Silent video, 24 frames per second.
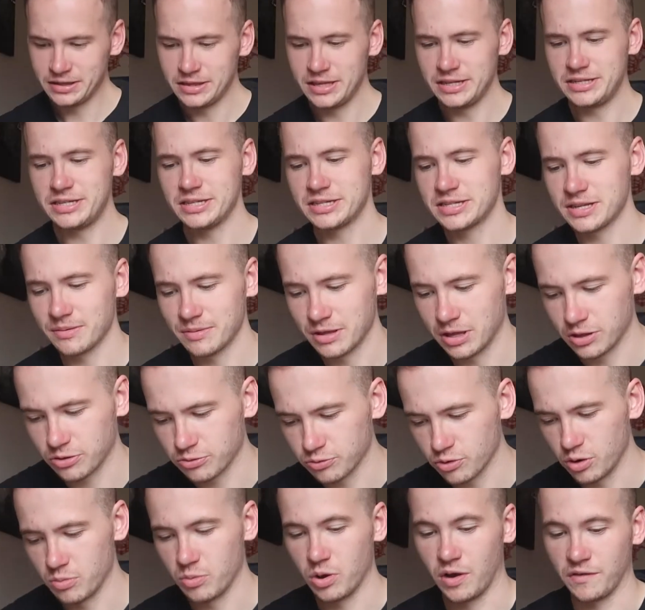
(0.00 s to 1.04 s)
this is something that
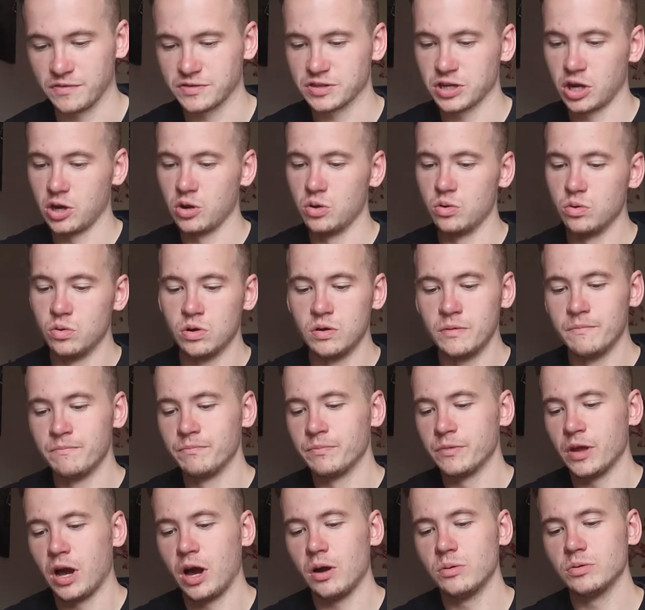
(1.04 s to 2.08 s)
threw me off. So
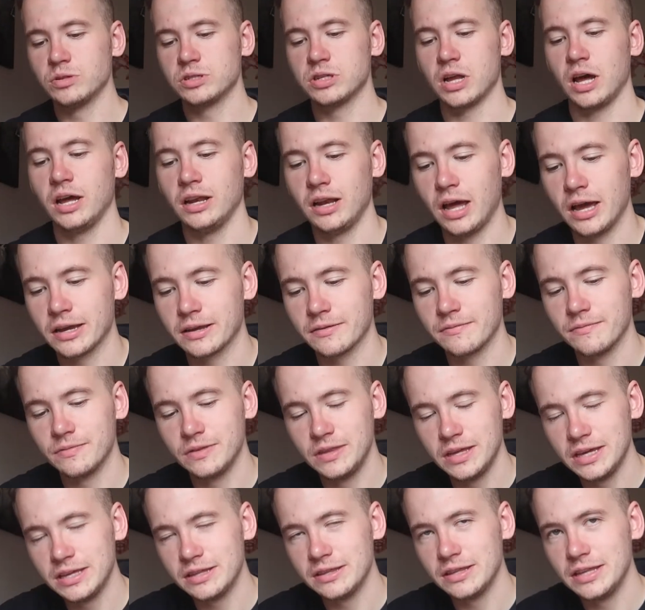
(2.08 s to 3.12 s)
I was, I like,
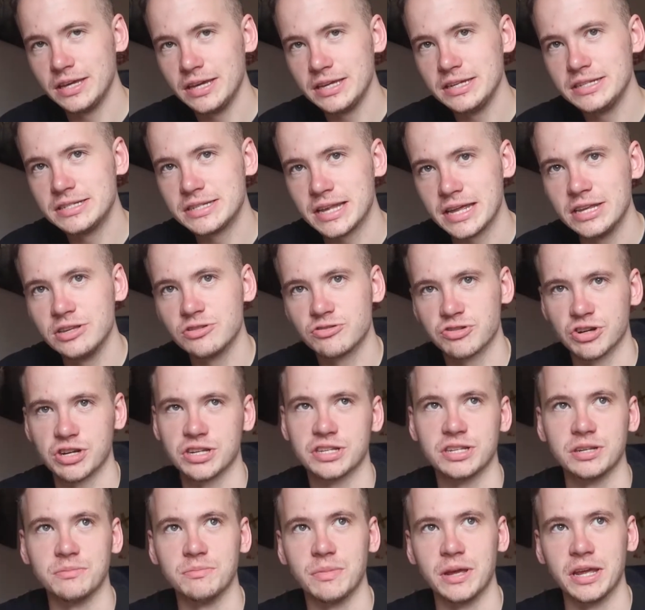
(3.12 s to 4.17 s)
th these
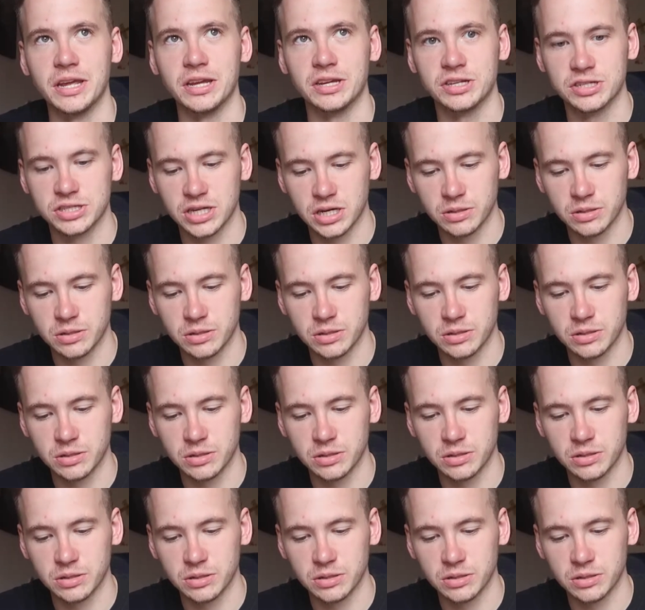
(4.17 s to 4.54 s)
interested me because